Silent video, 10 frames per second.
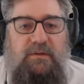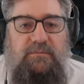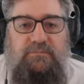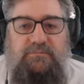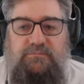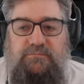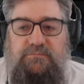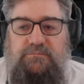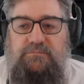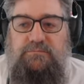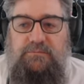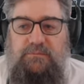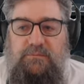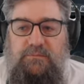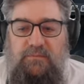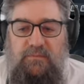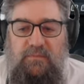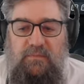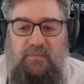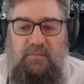
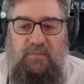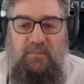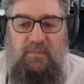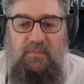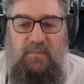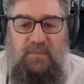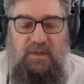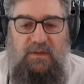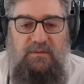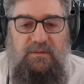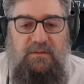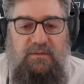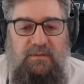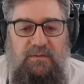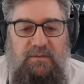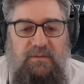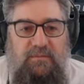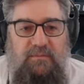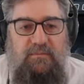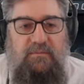
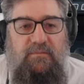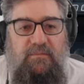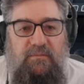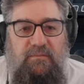Nothing is said.